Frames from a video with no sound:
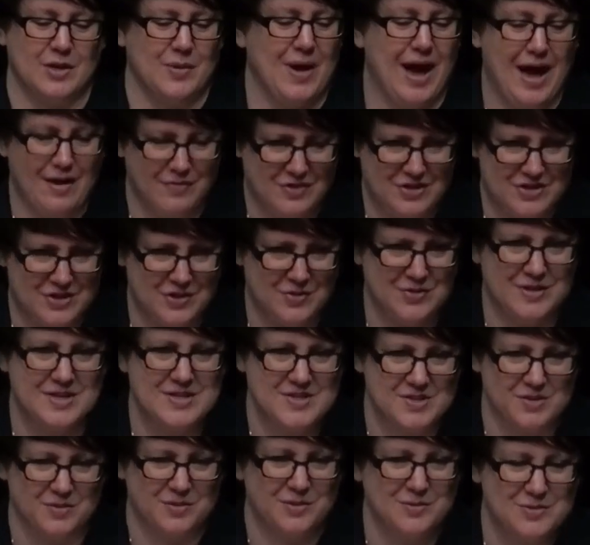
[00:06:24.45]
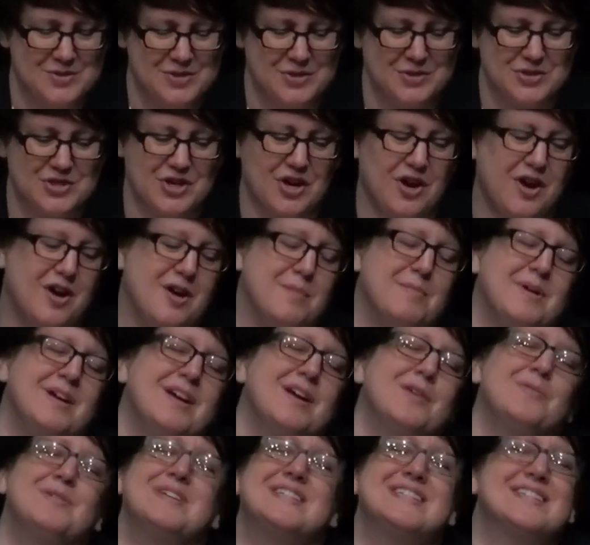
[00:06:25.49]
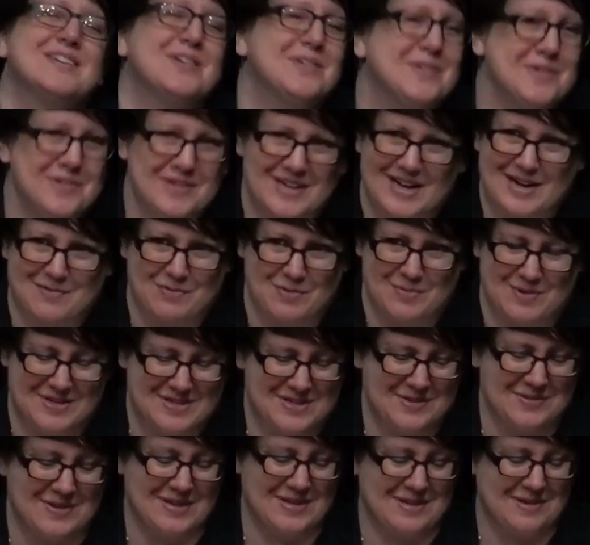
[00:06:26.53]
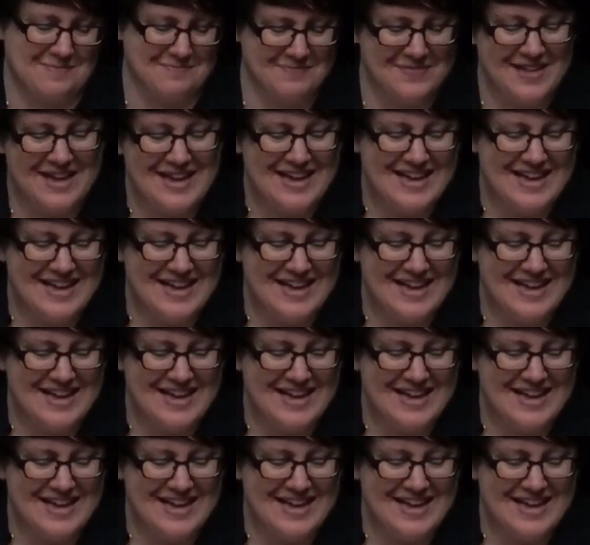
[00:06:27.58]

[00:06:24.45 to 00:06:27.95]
you have to do this, you'll lose your job, we still don't get everyone doing them.